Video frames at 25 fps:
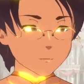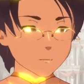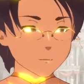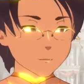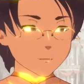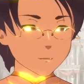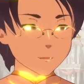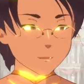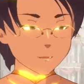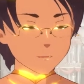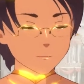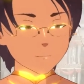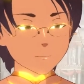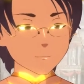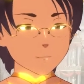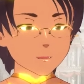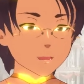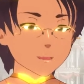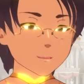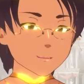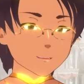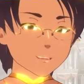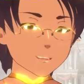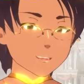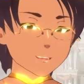If you
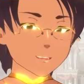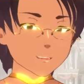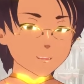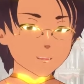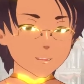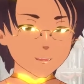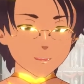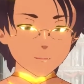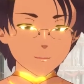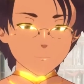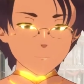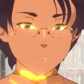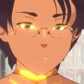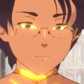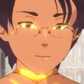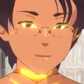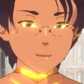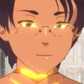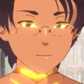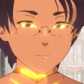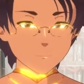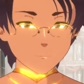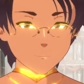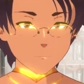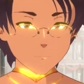have a successful
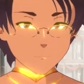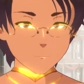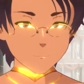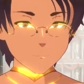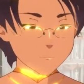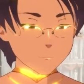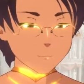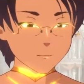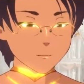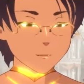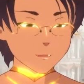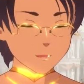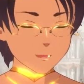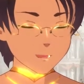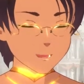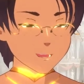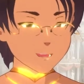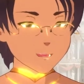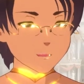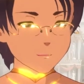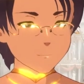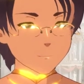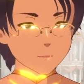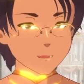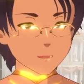debut,
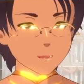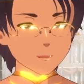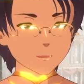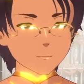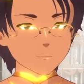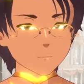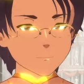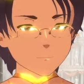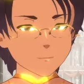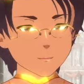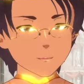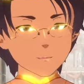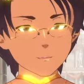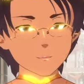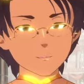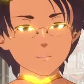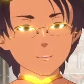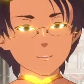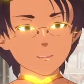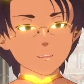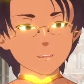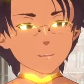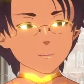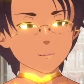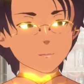expect
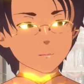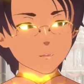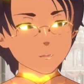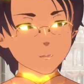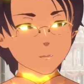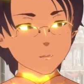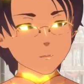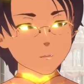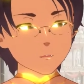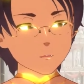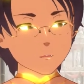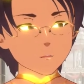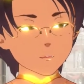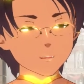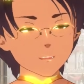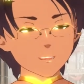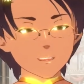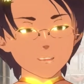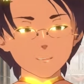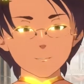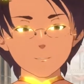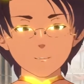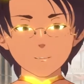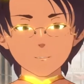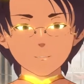50 to
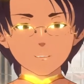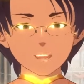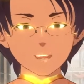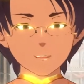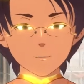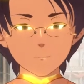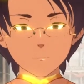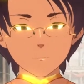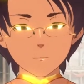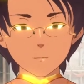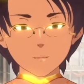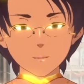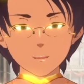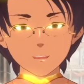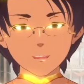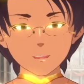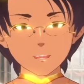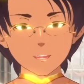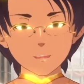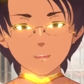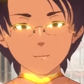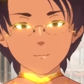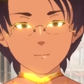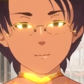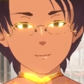75%
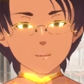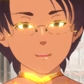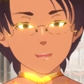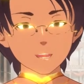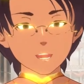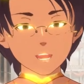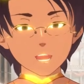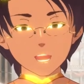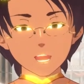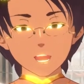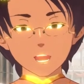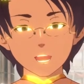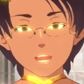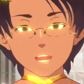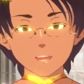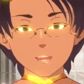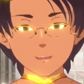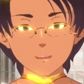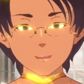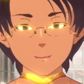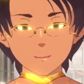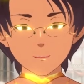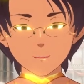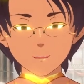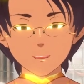of the
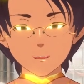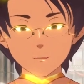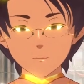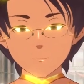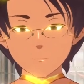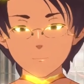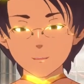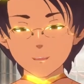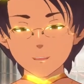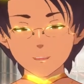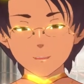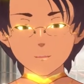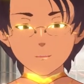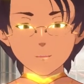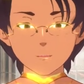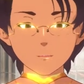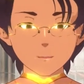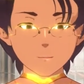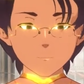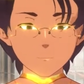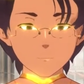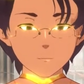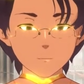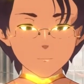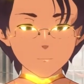audience that was at your
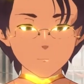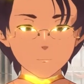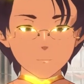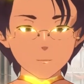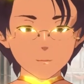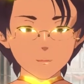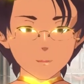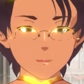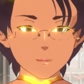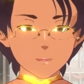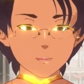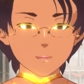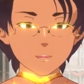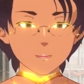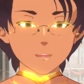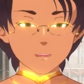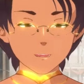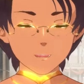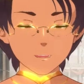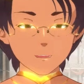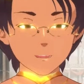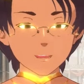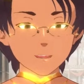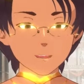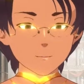debut
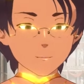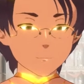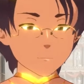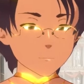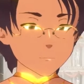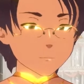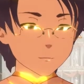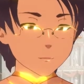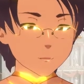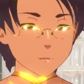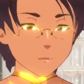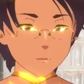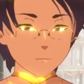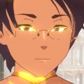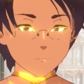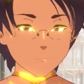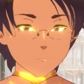to never return.